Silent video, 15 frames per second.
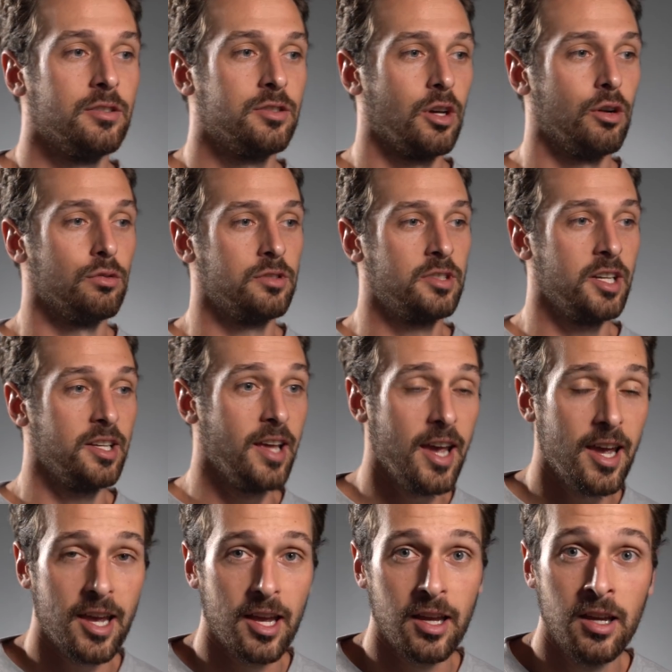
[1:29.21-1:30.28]
So
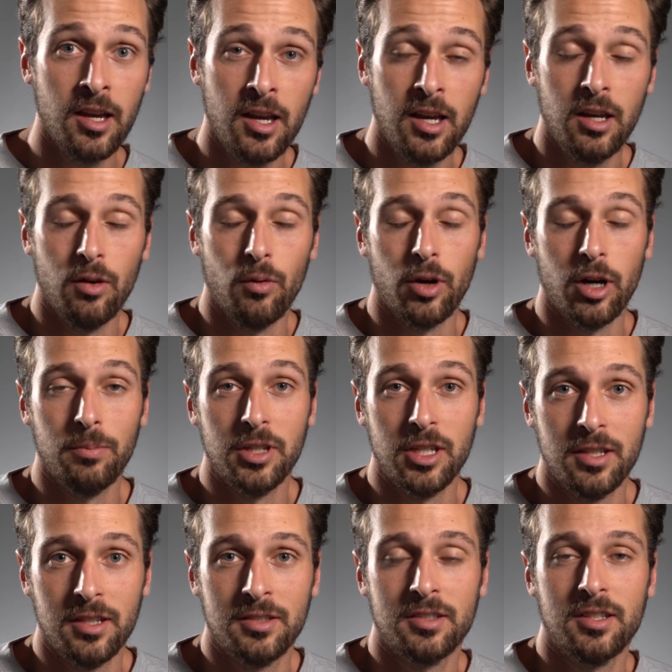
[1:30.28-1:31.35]
today, what I'm going
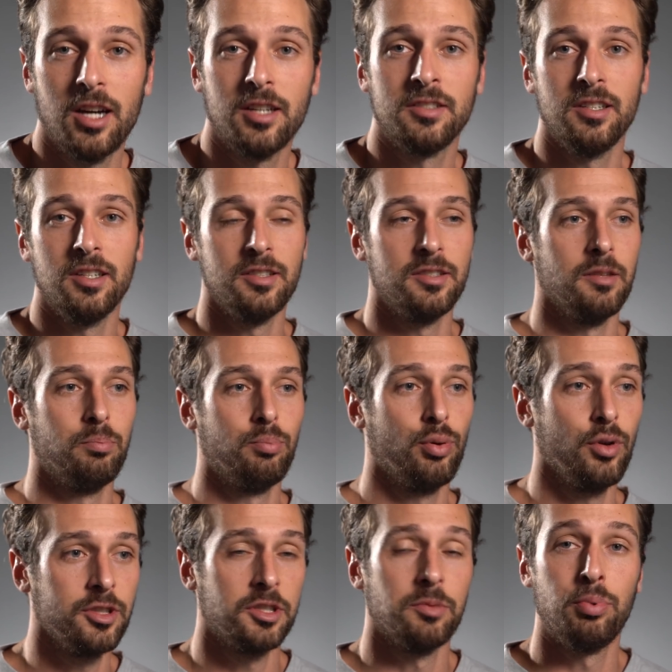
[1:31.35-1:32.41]
to discuss is the
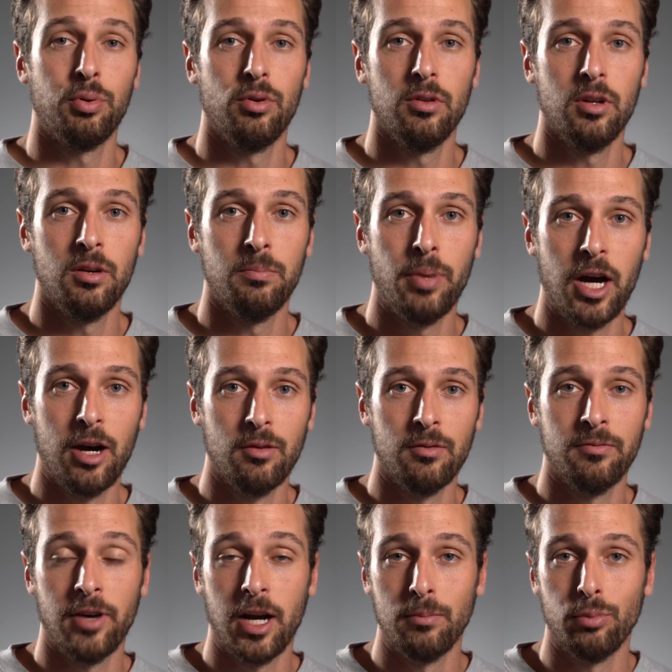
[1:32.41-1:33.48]
principle
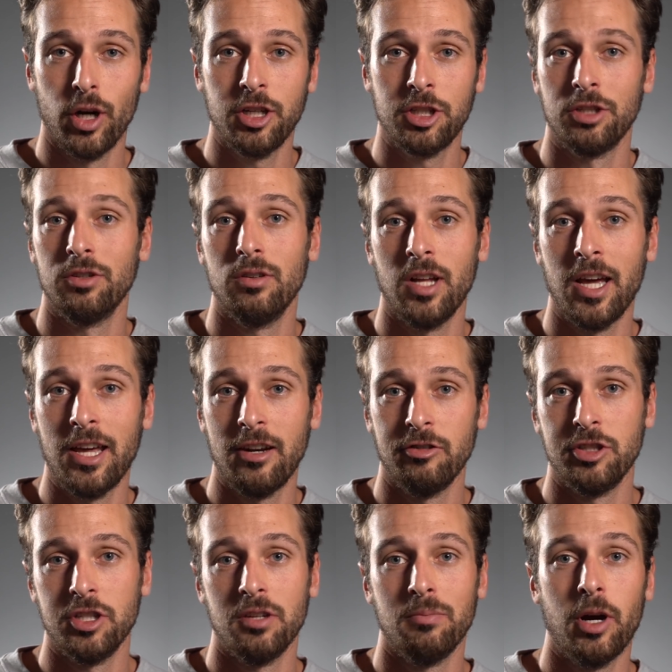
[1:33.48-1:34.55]
about vibrational
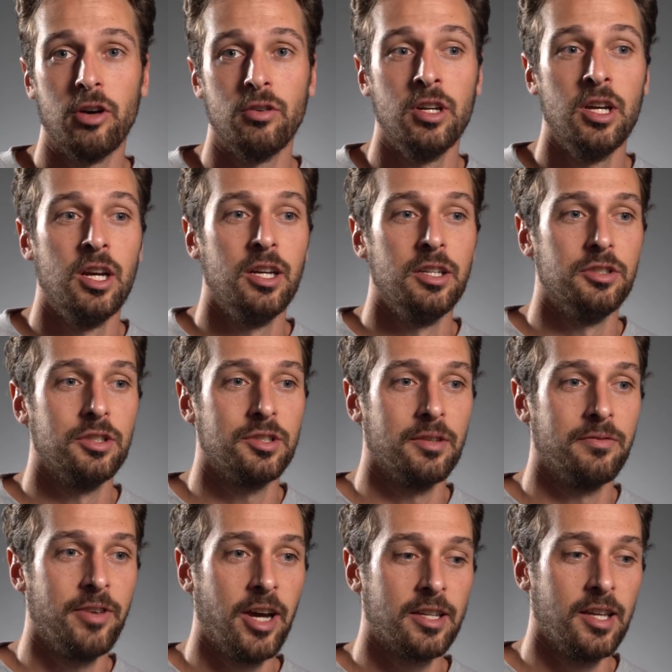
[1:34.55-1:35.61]
energy, about just
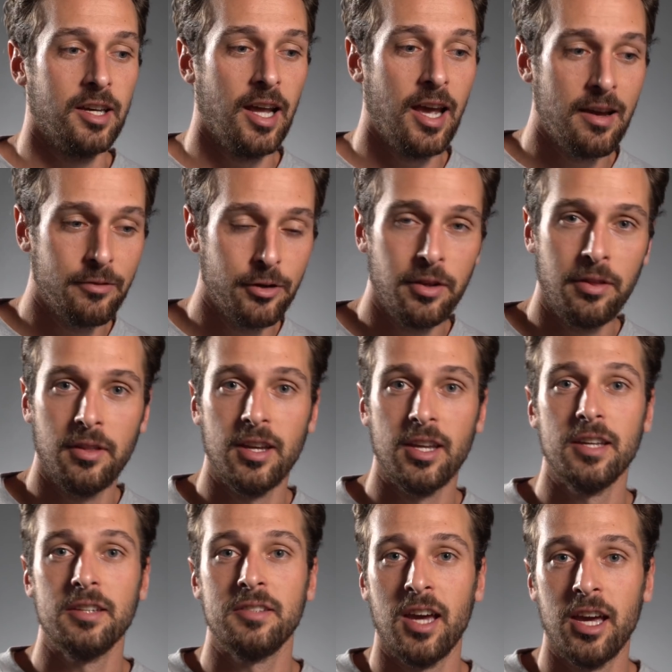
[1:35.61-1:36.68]
the fact that
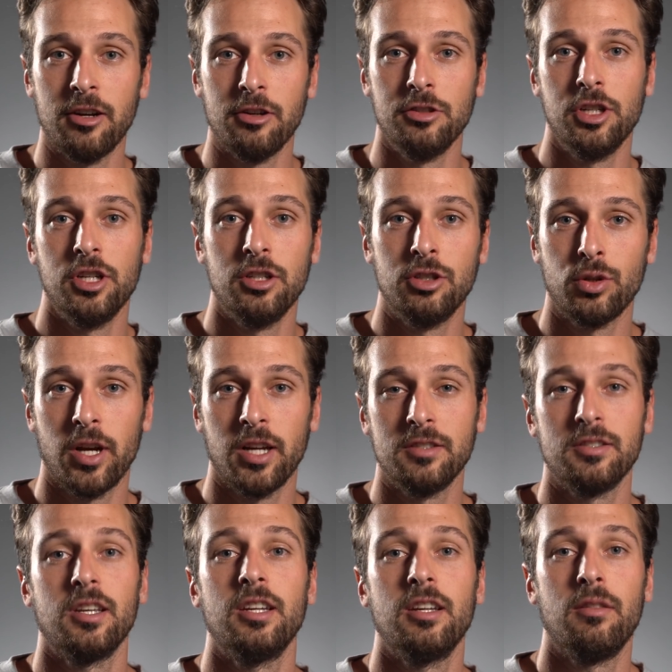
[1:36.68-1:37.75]
everything is energy
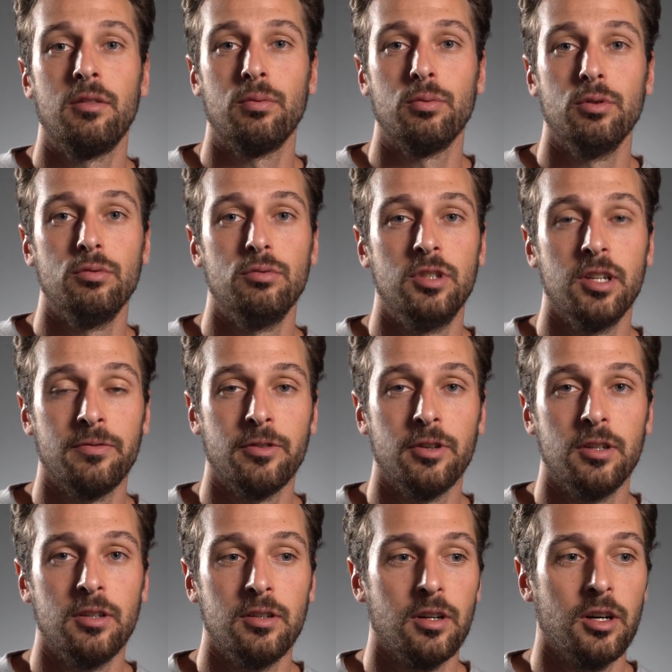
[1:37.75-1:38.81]
translated through
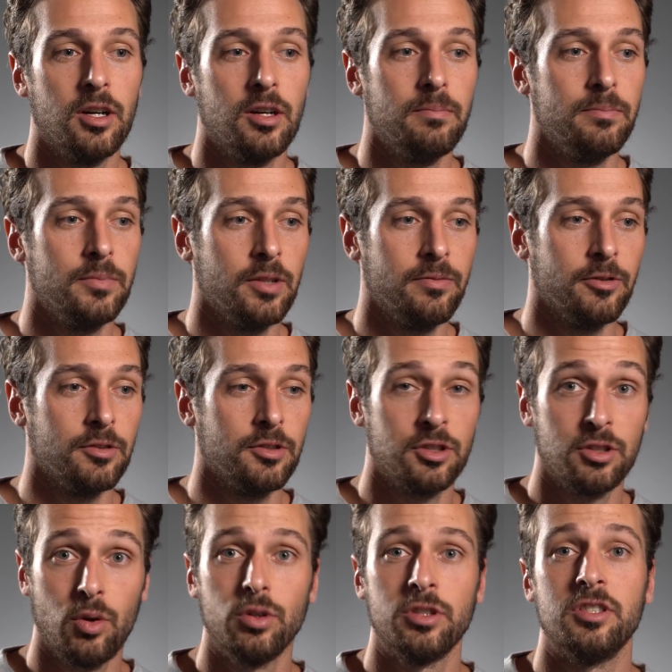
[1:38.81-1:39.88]
different um, different
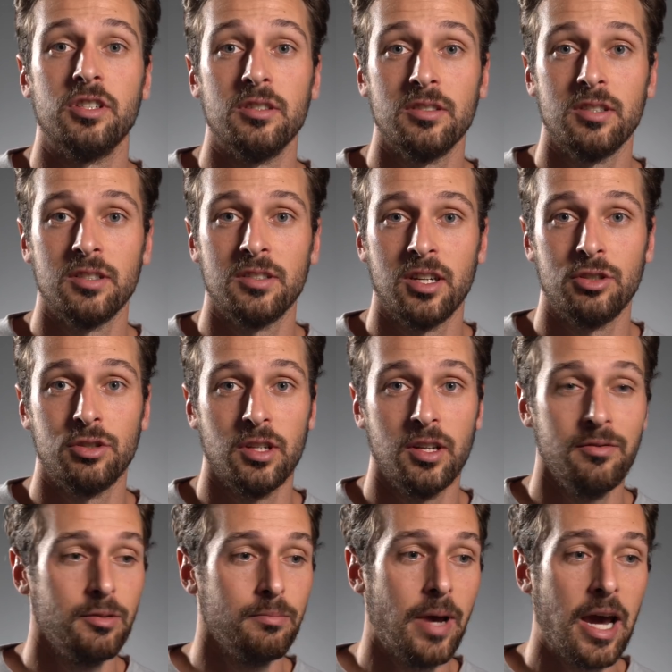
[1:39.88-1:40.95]
sources,
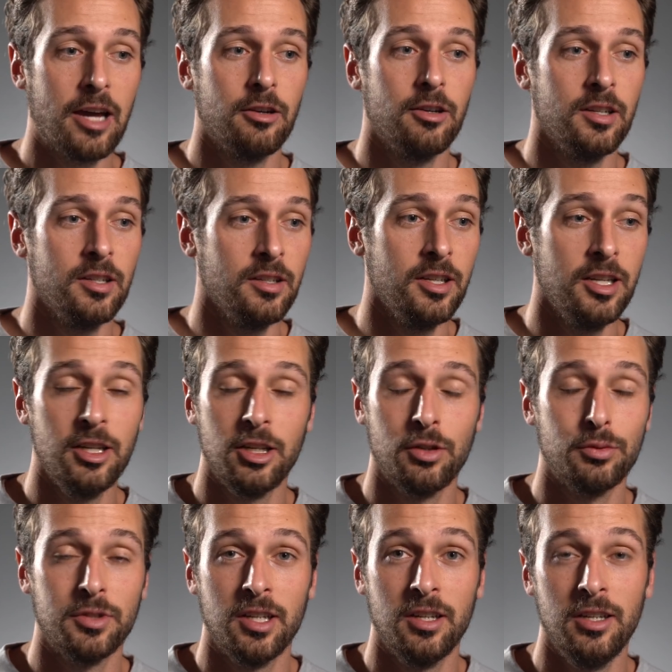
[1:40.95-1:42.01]
essentially. Even matter
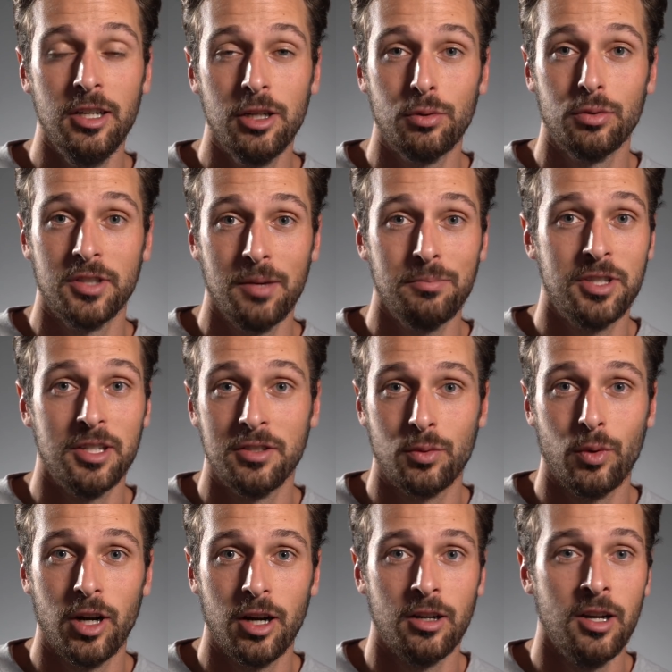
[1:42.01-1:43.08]
equals, equals M C
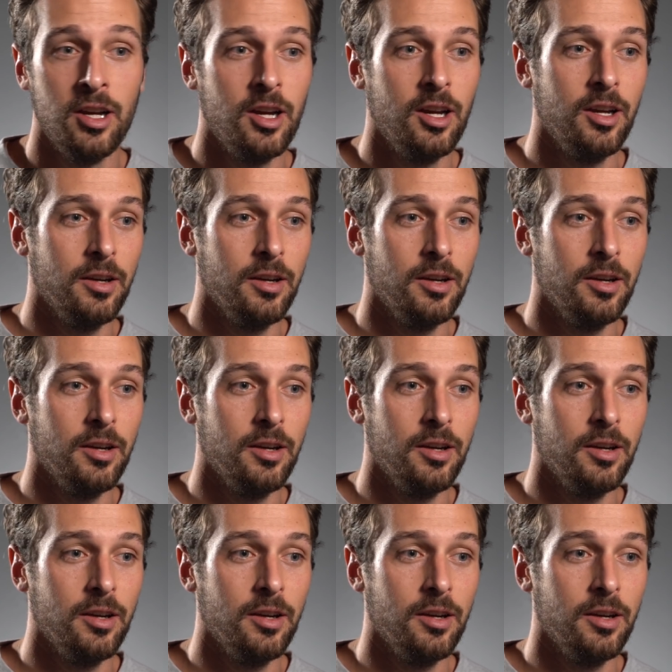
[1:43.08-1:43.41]
squared